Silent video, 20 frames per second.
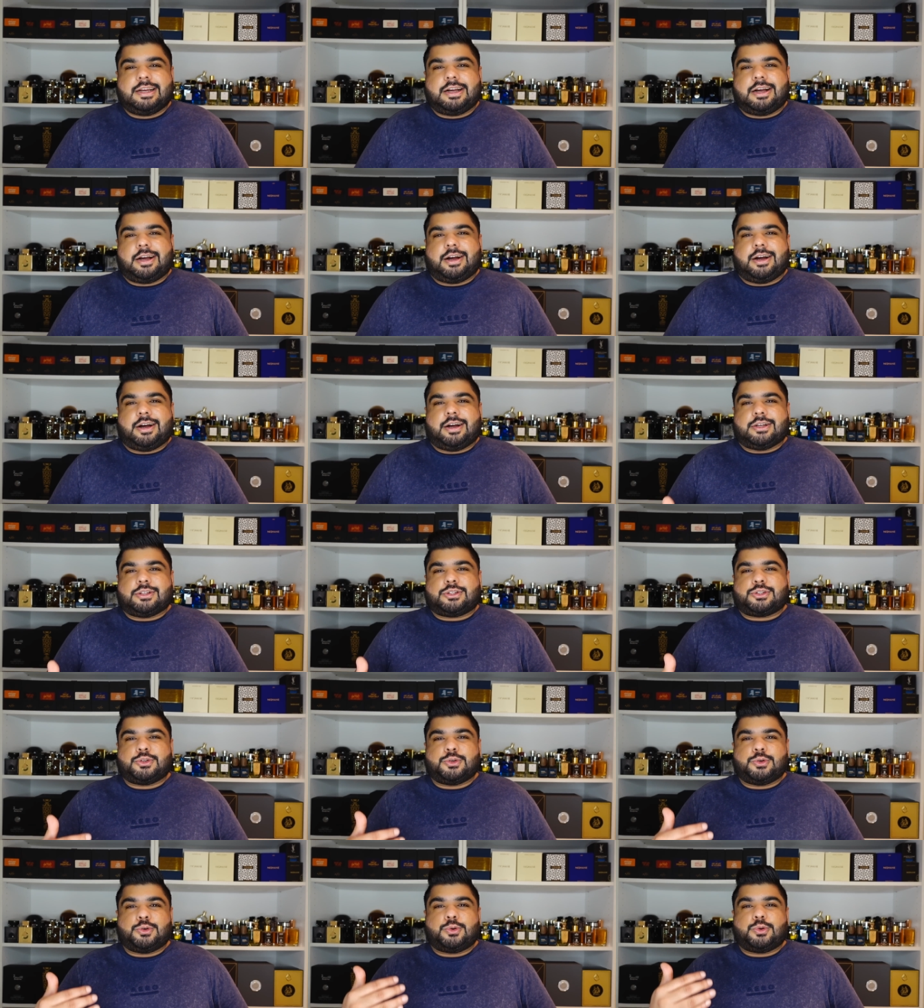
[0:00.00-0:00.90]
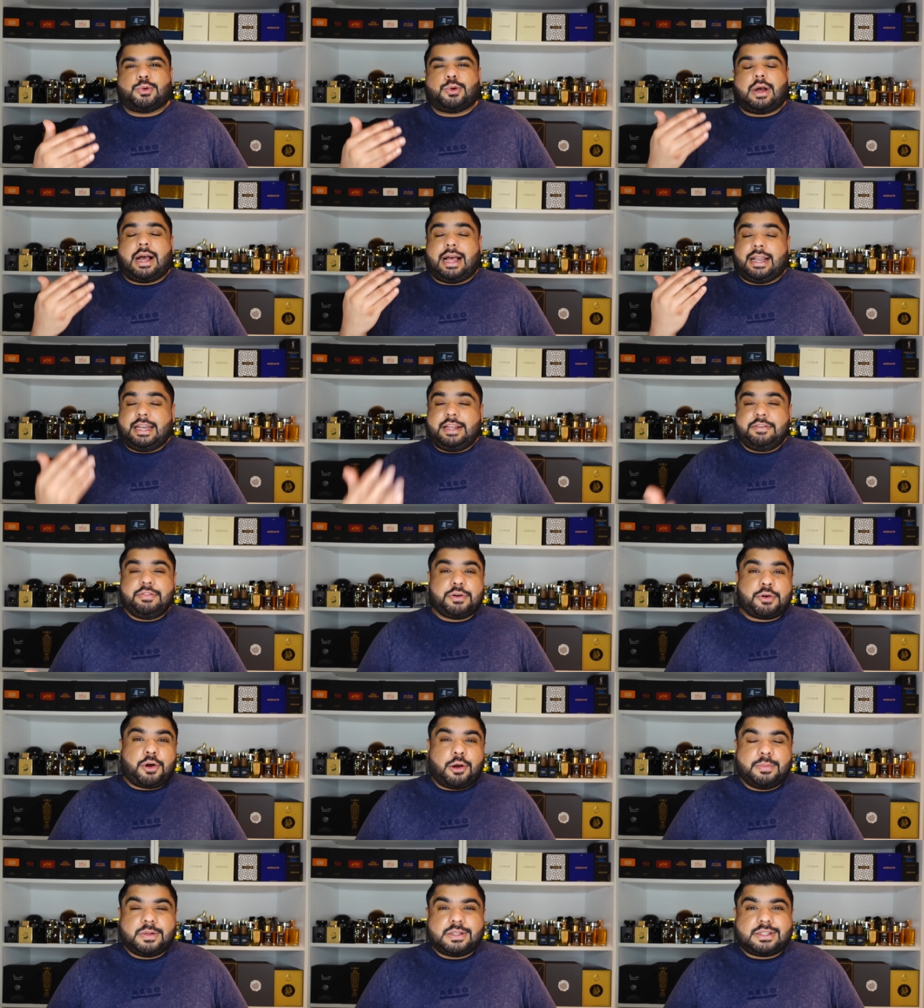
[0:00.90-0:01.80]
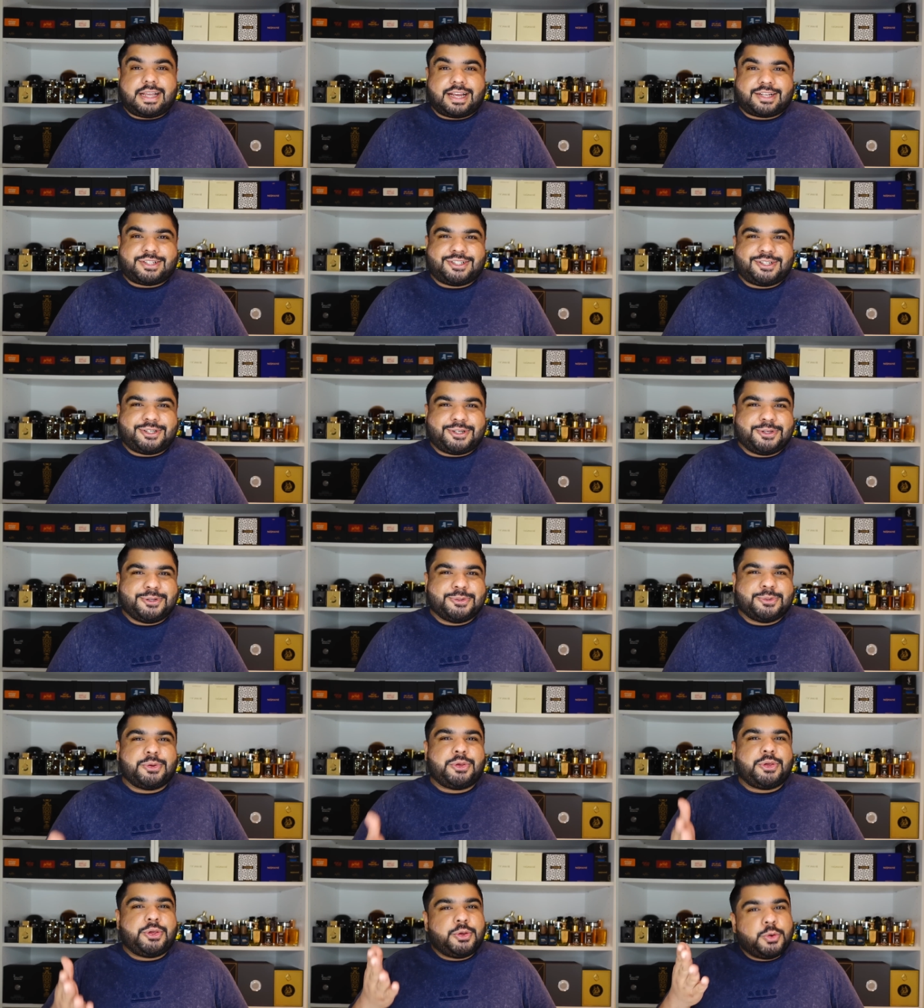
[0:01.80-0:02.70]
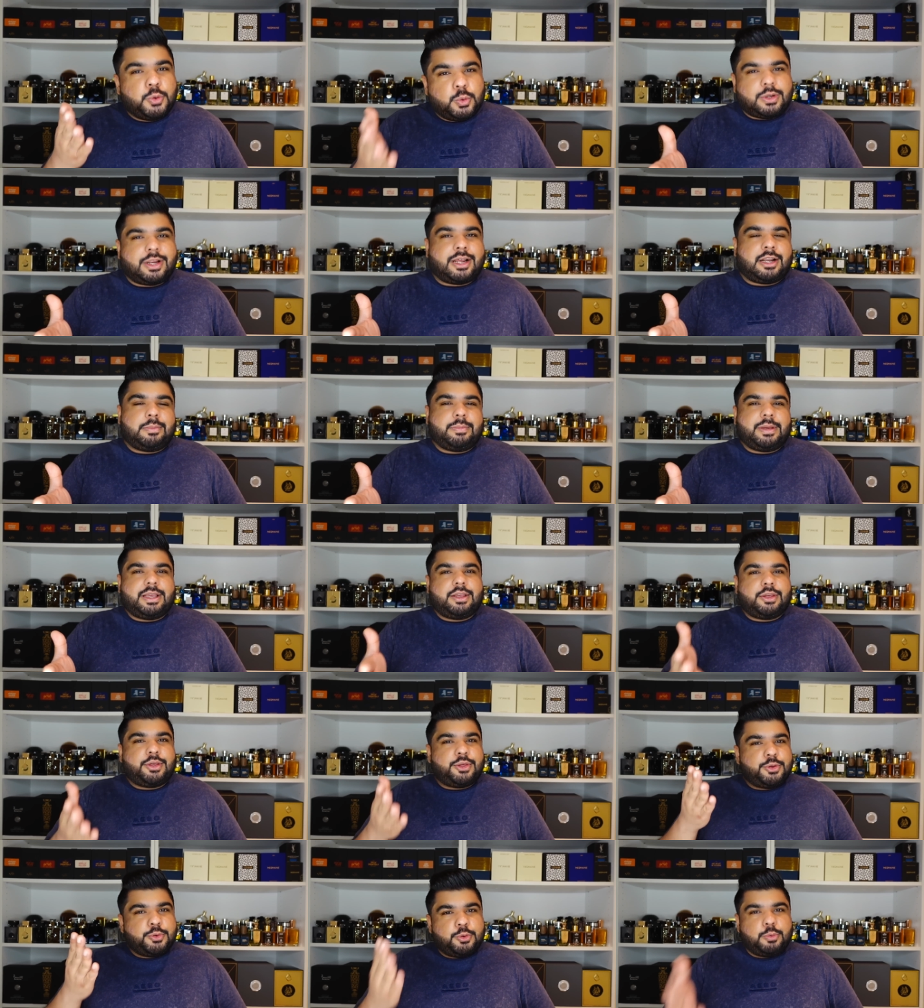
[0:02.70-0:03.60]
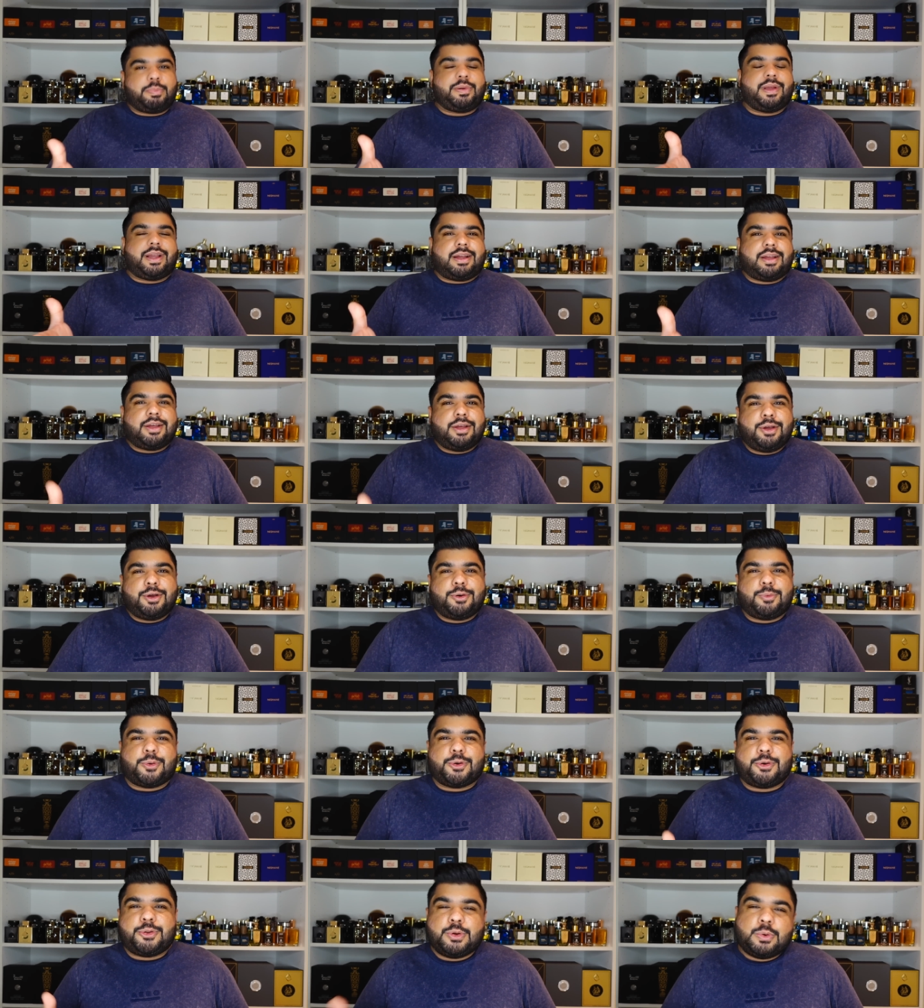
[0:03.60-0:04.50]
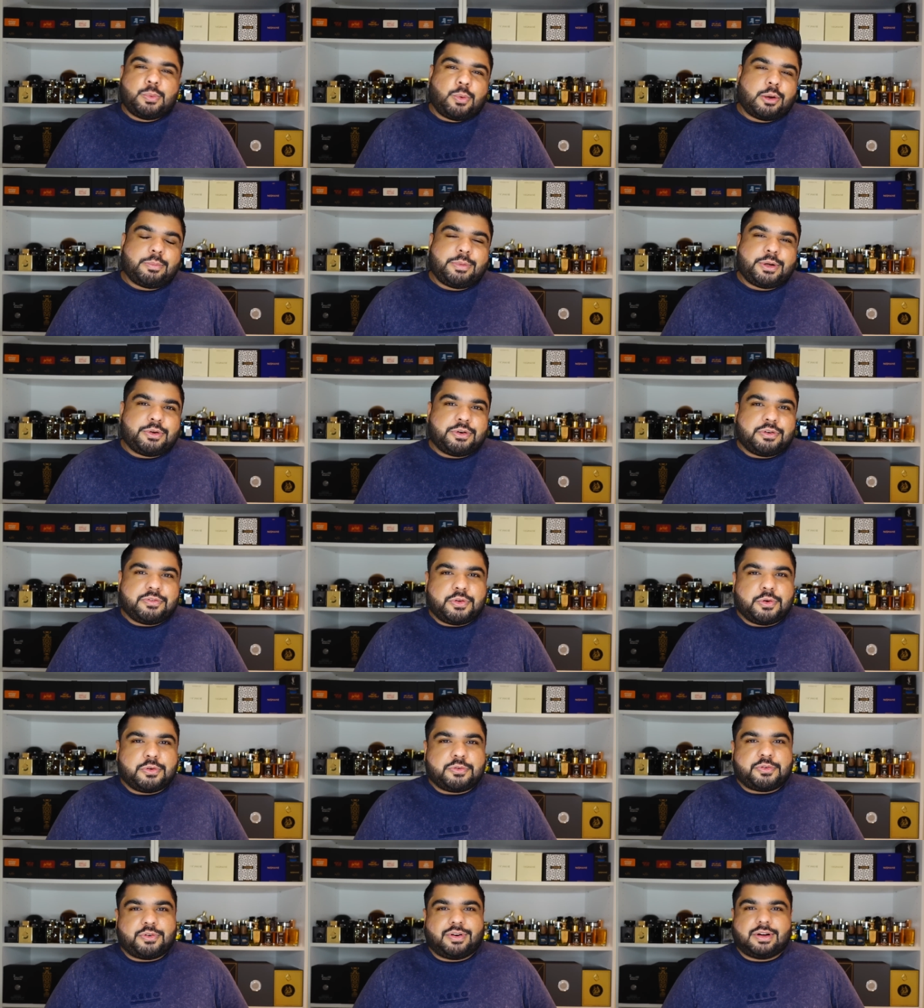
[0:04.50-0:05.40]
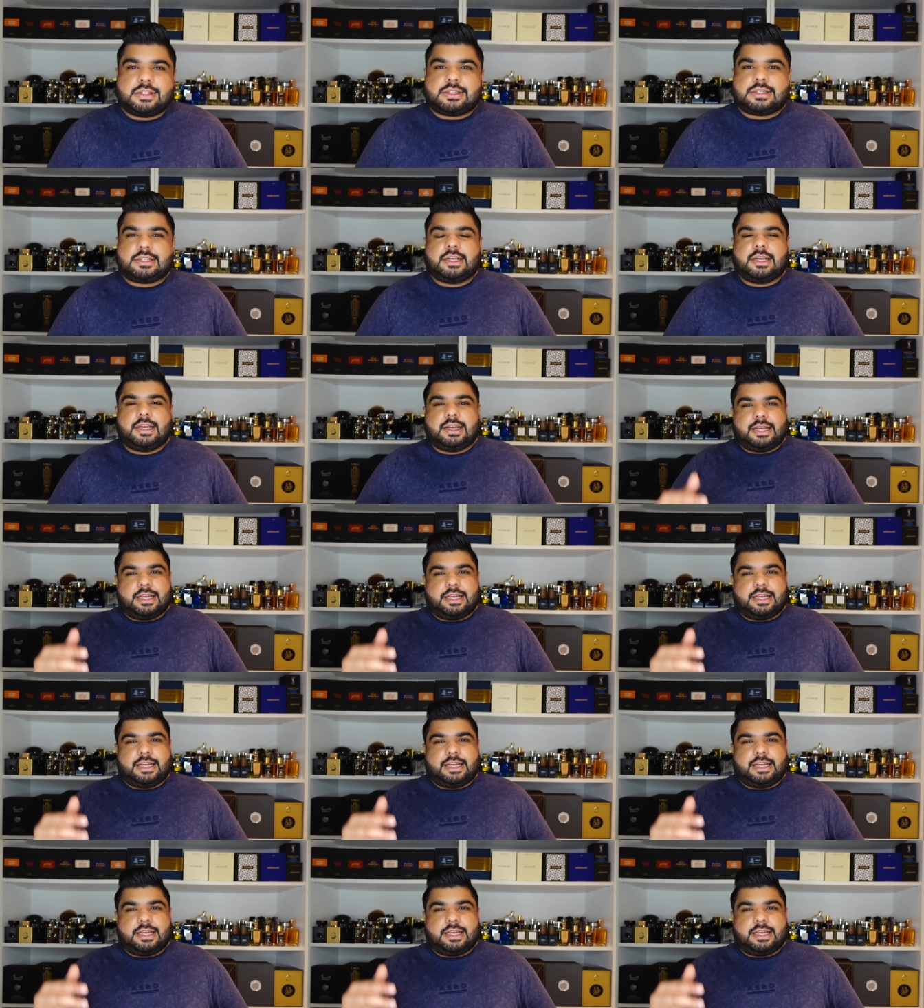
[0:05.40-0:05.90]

Uh, so I'll leave the comment section to you. You tell me, you pick what do you want me to review first?